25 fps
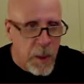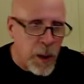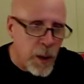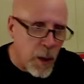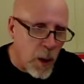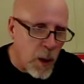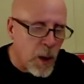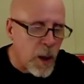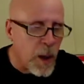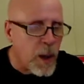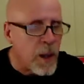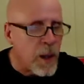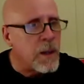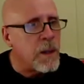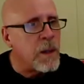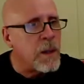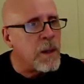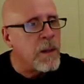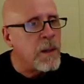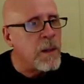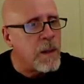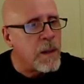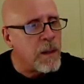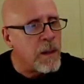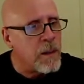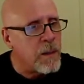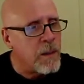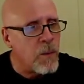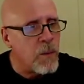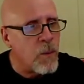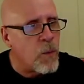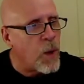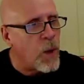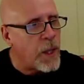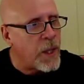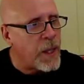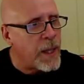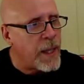R, and
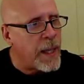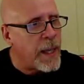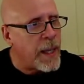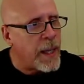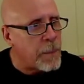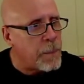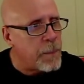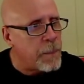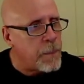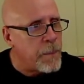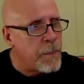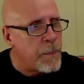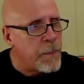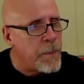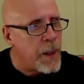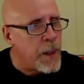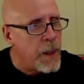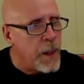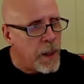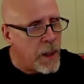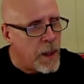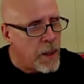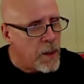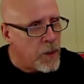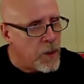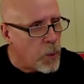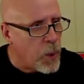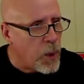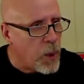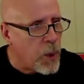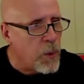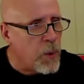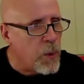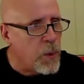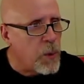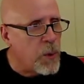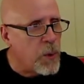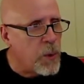run it again. So we go
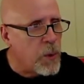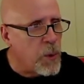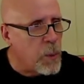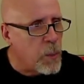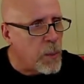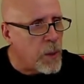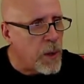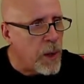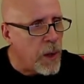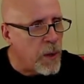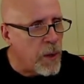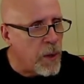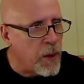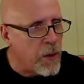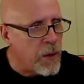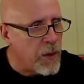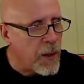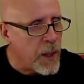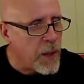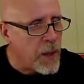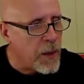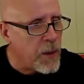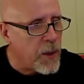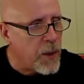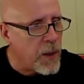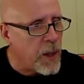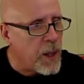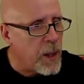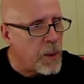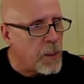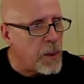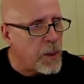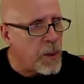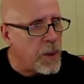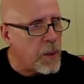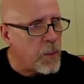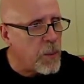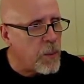through the loop a second time, and
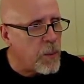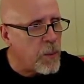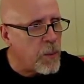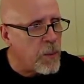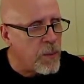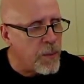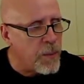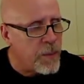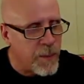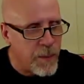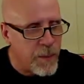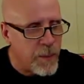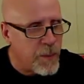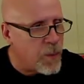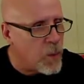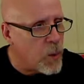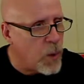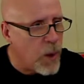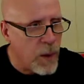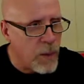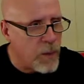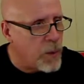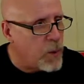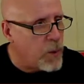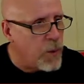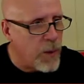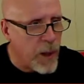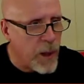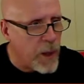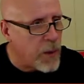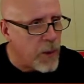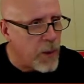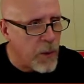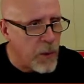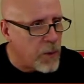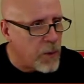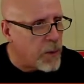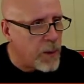then we'll have new
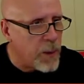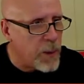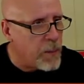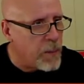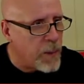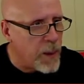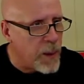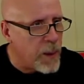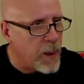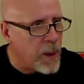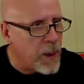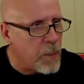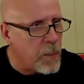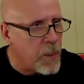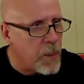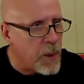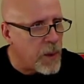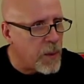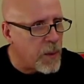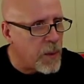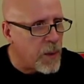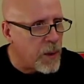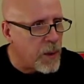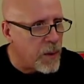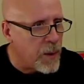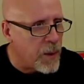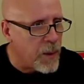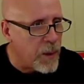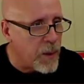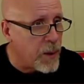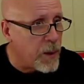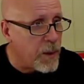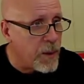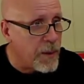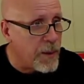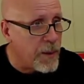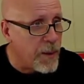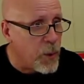values for A and B, the
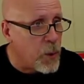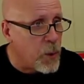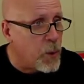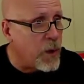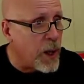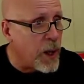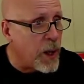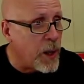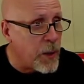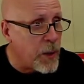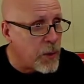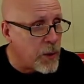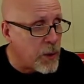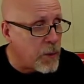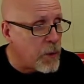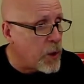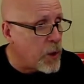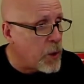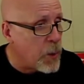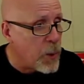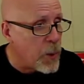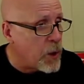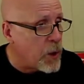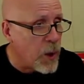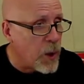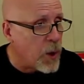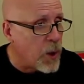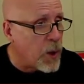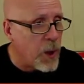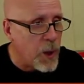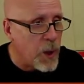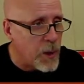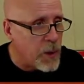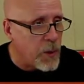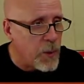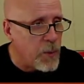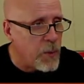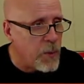new values of Q and R
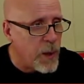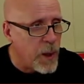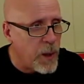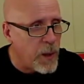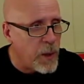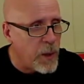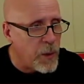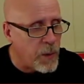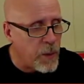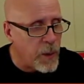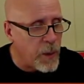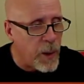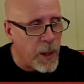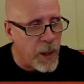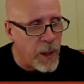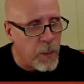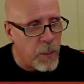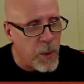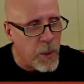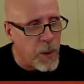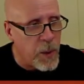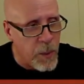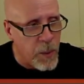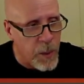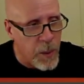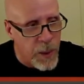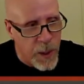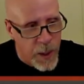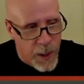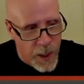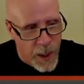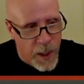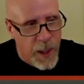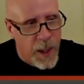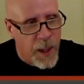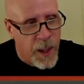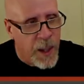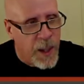and new values for A and B.
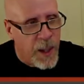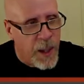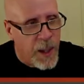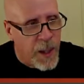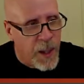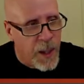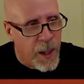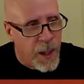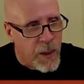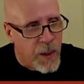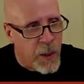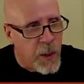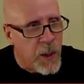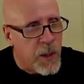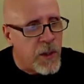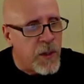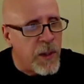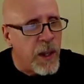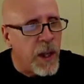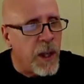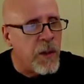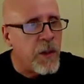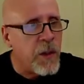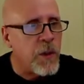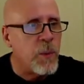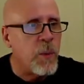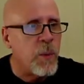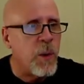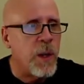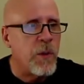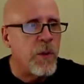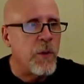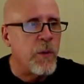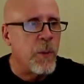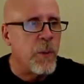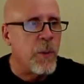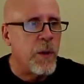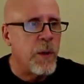So let's see how this
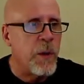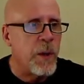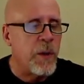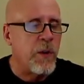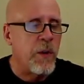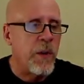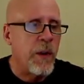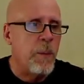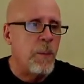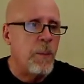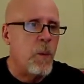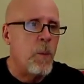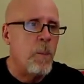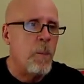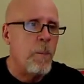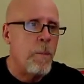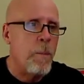runs with an example.